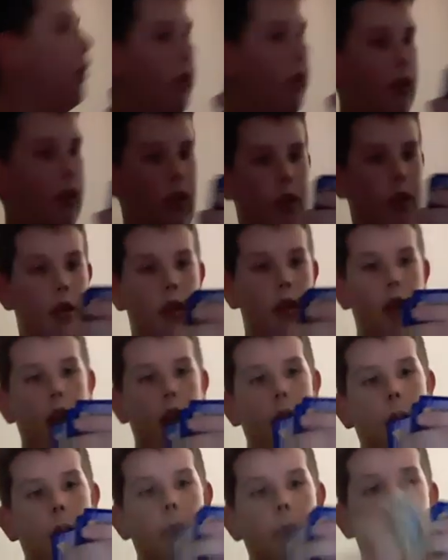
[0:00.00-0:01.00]
This is
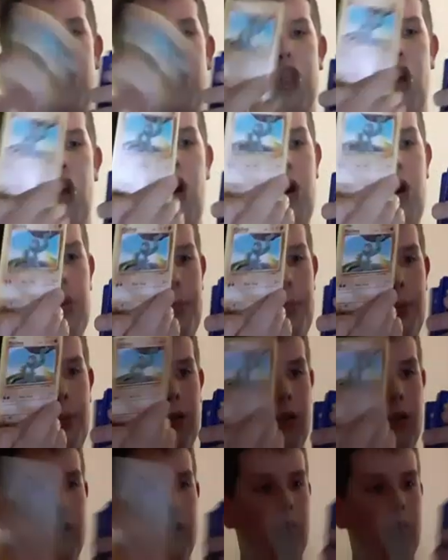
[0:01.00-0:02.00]
where I had Mature. to end off the
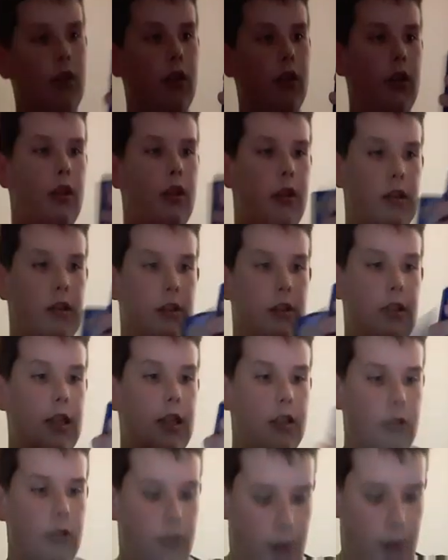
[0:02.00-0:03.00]
video because
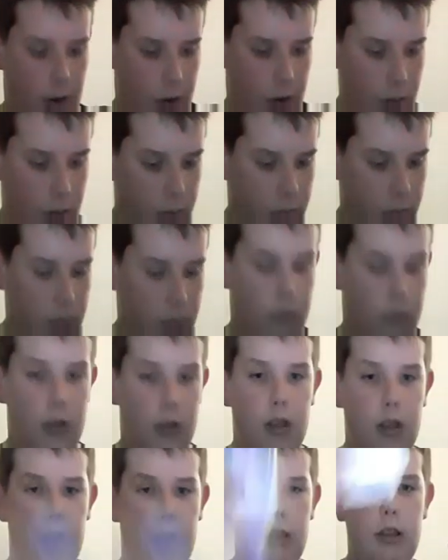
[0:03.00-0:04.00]
like I got
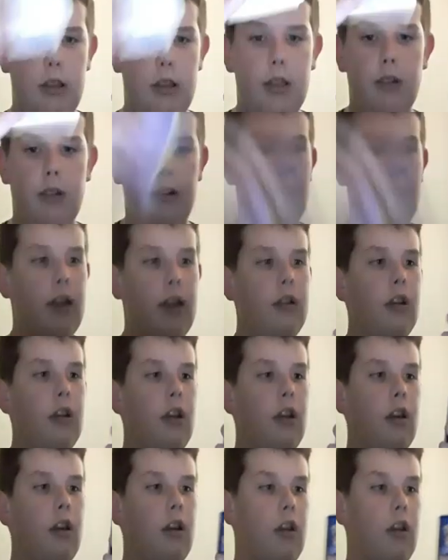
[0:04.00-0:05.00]
interrupted. And,
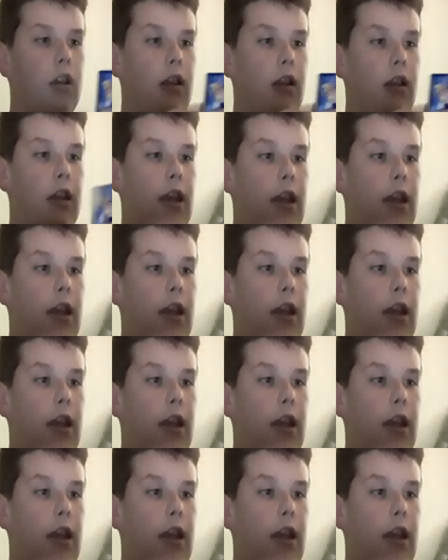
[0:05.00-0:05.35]
Yeah, the